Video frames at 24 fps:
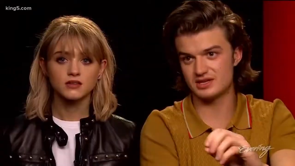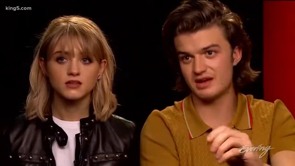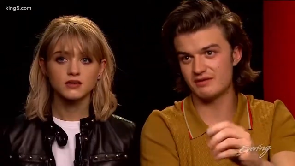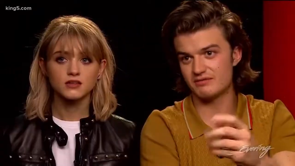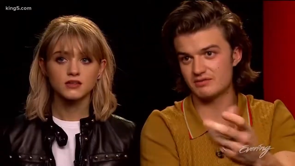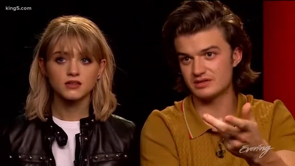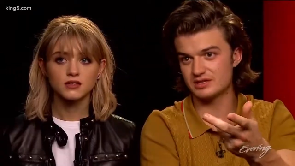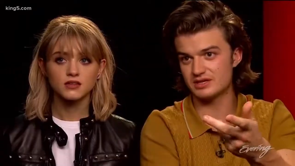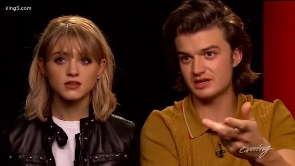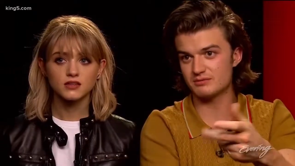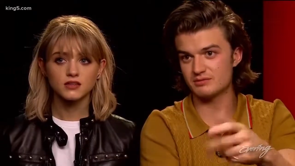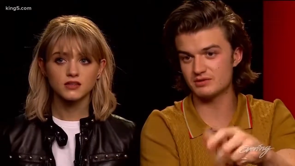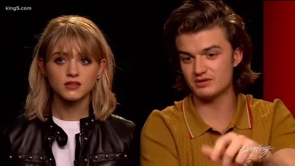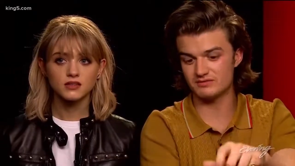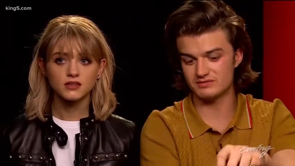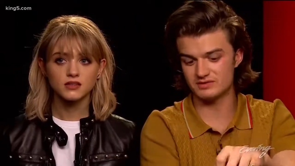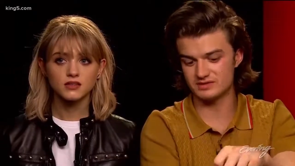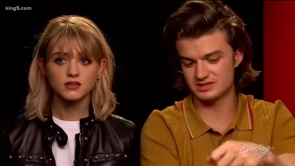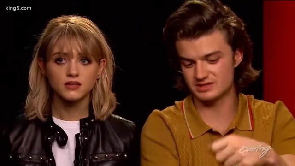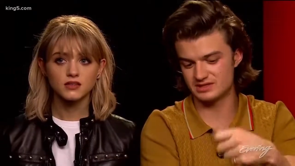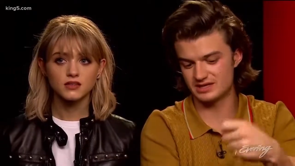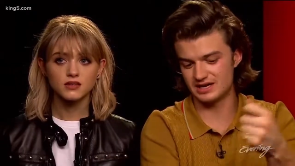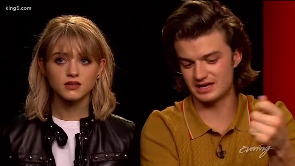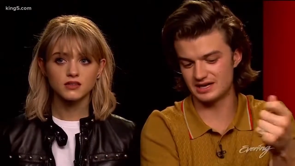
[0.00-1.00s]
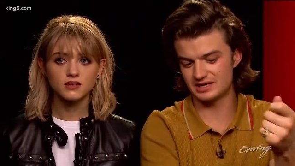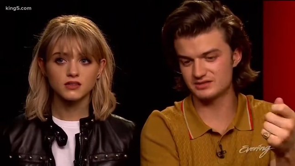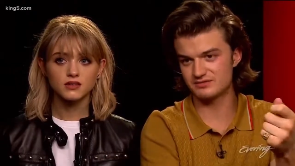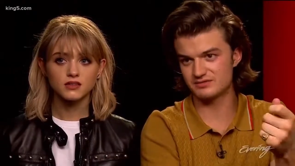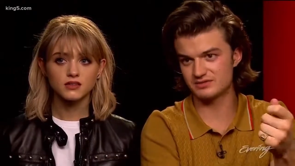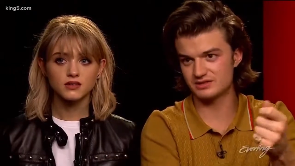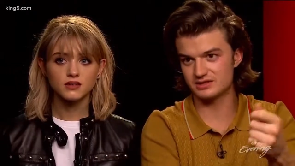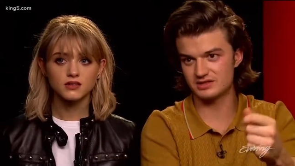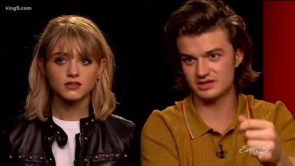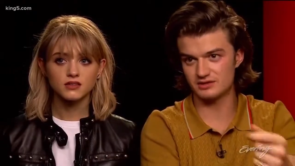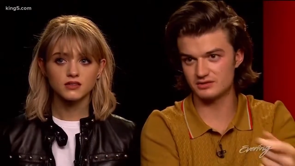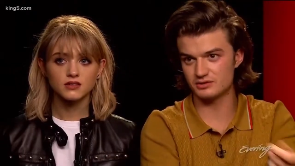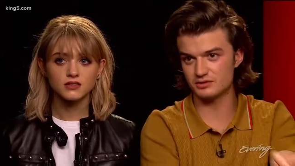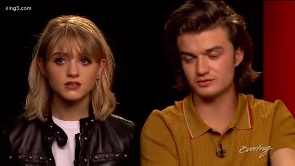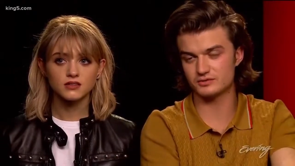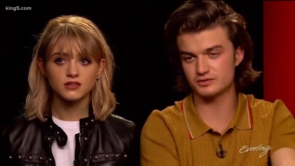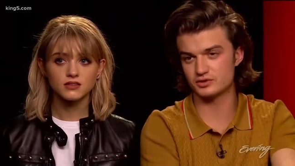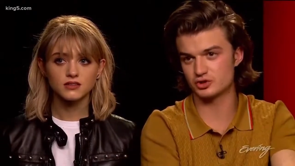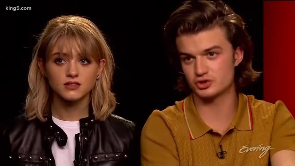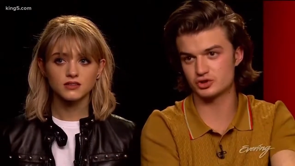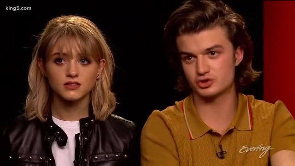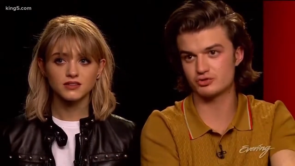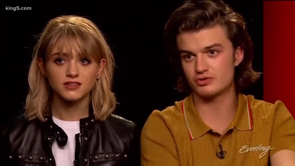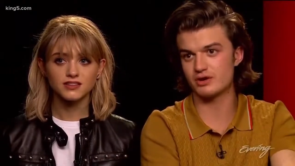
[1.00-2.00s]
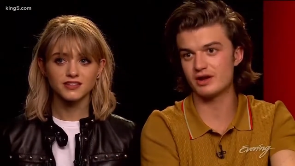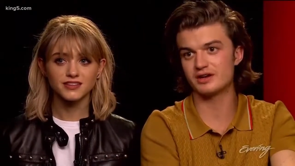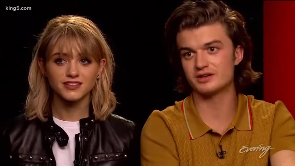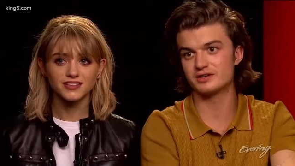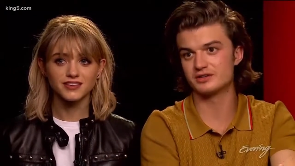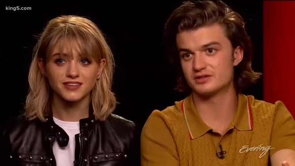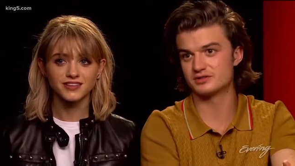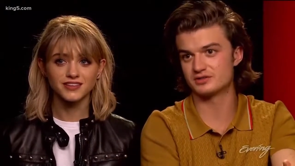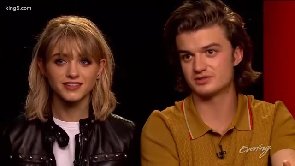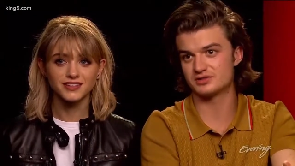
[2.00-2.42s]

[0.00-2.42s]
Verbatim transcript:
Speaker 1: every time you have the sides, but you have to shred your